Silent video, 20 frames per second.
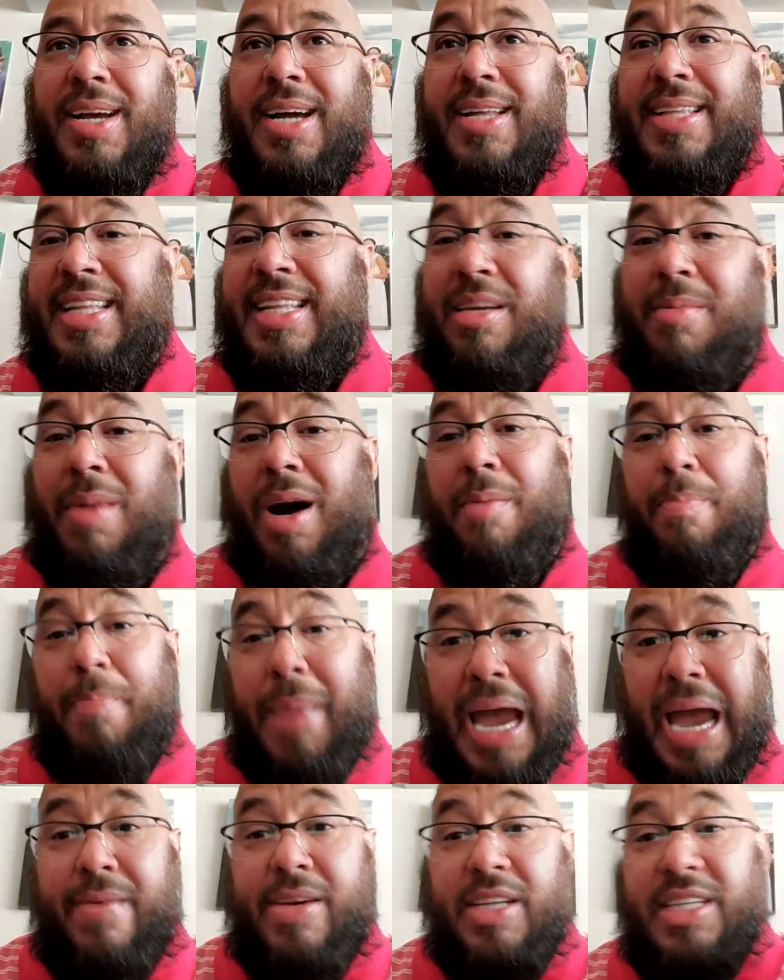And I think about
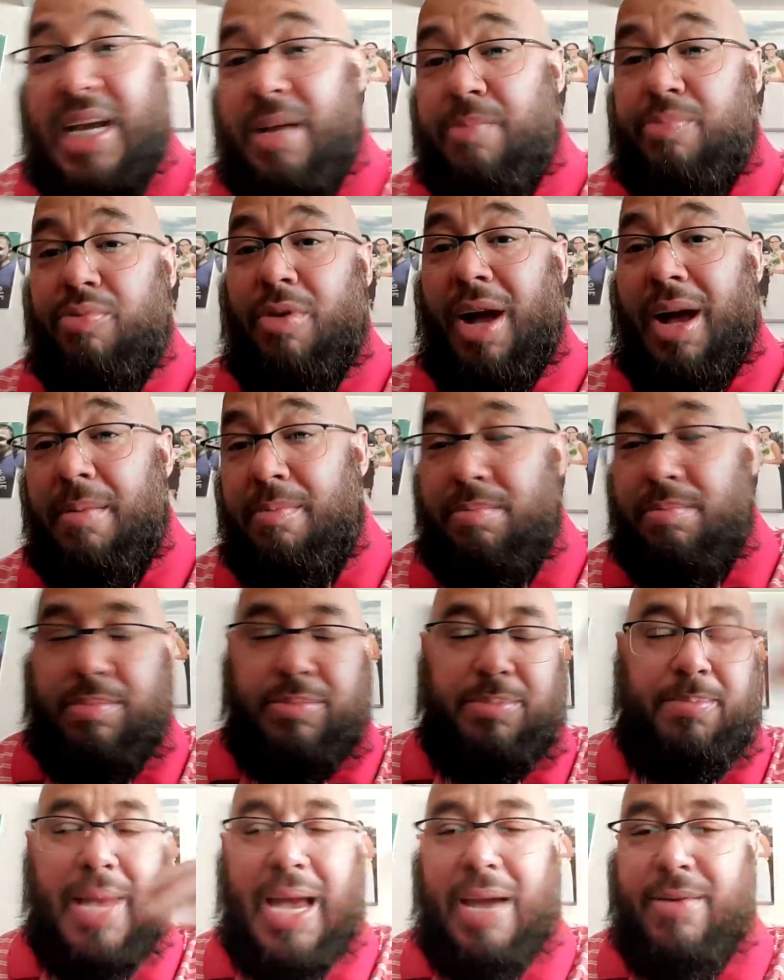Mary J.
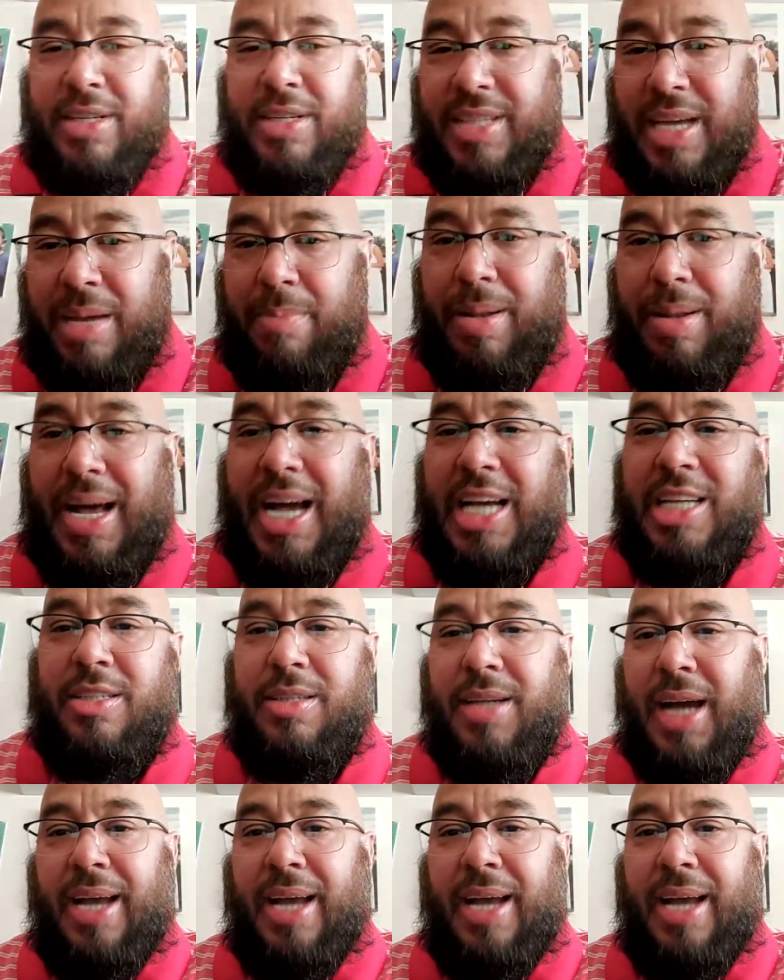Blige.